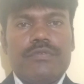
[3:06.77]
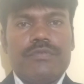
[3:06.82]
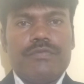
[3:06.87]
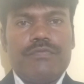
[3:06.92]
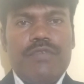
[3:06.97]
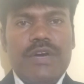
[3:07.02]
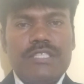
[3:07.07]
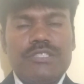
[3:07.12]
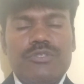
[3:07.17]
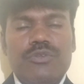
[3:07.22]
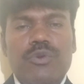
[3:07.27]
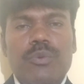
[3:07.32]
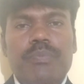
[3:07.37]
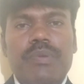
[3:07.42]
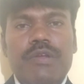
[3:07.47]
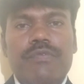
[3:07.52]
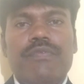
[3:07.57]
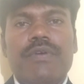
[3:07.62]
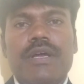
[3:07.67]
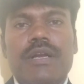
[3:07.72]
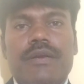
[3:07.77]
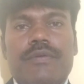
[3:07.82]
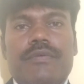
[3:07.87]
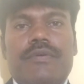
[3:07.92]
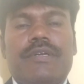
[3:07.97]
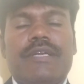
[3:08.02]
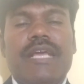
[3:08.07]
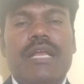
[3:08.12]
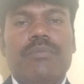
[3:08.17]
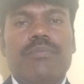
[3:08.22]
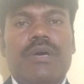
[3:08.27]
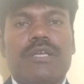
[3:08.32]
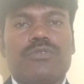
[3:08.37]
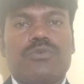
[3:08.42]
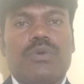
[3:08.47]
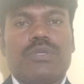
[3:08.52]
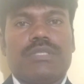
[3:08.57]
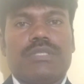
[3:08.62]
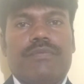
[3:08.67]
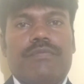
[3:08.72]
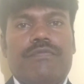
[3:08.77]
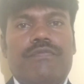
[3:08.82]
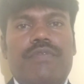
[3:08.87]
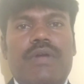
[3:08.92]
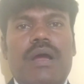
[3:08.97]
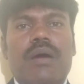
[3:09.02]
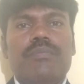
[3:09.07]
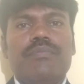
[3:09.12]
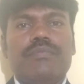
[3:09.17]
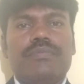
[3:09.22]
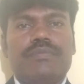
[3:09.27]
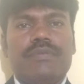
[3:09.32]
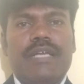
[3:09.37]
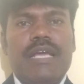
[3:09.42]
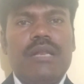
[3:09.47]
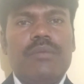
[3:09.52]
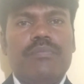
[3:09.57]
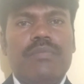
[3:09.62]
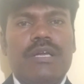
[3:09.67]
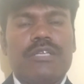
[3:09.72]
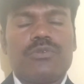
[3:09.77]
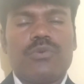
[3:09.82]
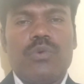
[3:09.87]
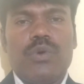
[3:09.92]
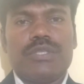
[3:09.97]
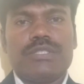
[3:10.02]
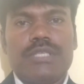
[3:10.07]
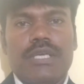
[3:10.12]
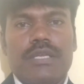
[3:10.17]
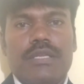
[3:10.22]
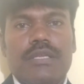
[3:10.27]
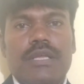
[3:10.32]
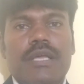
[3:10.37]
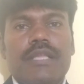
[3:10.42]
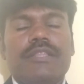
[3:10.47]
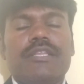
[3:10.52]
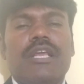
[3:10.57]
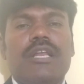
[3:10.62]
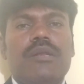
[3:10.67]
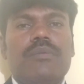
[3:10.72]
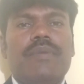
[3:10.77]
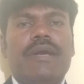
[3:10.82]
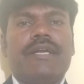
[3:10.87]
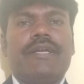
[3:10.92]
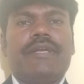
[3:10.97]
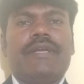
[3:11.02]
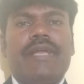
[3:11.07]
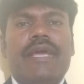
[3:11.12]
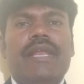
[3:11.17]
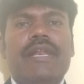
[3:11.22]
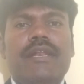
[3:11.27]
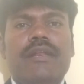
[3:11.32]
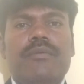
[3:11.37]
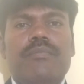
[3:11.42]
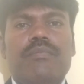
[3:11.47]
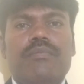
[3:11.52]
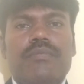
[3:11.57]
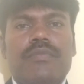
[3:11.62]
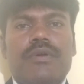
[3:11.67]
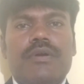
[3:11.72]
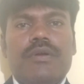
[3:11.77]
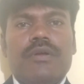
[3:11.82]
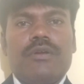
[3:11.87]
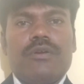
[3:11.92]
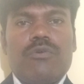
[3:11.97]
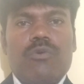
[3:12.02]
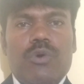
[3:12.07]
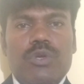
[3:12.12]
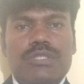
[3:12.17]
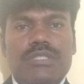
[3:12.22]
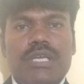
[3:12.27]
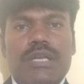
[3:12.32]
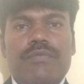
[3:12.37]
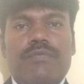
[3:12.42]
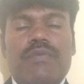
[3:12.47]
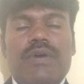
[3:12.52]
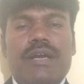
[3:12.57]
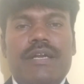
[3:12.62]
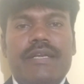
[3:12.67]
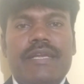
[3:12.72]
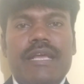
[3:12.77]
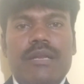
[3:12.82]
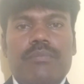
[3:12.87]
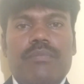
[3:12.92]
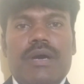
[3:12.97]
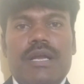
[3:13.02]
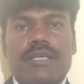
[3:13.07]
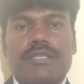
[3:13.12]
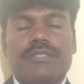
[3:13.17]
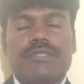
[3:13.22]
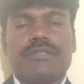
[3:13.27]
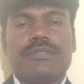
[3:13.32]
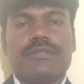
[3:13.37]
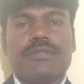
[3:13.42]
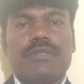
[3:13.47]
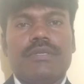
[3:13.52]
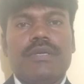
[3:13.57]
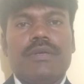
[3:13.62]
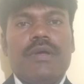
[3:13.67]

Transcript: First you prefer 10 marks question. From 10 marks question, there will be a 10 question for 10 marks.